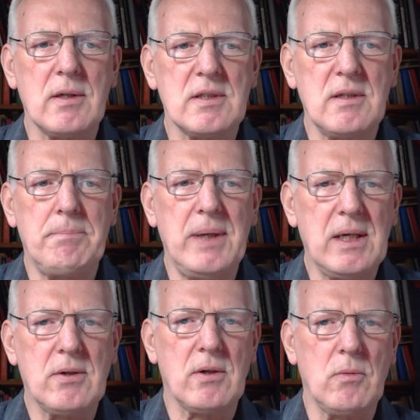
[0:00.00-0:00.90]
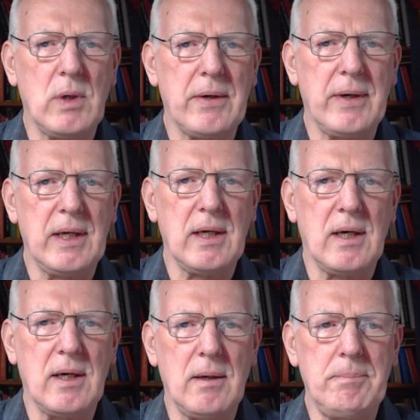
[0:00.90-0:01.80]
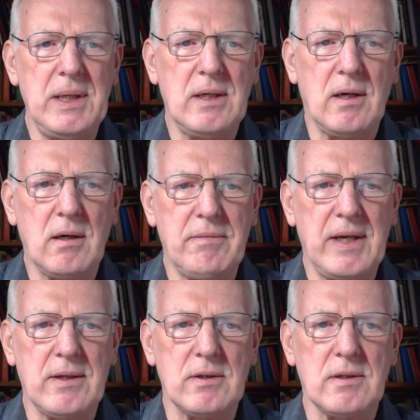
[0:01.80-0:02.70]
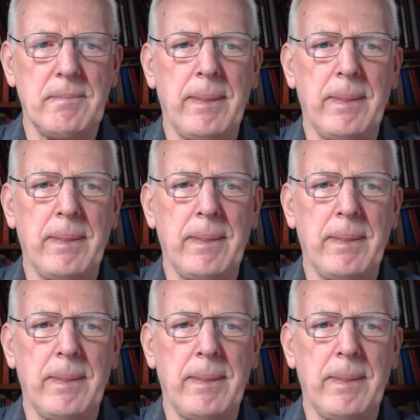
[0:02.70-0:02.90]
depict her wearing peacock feathers.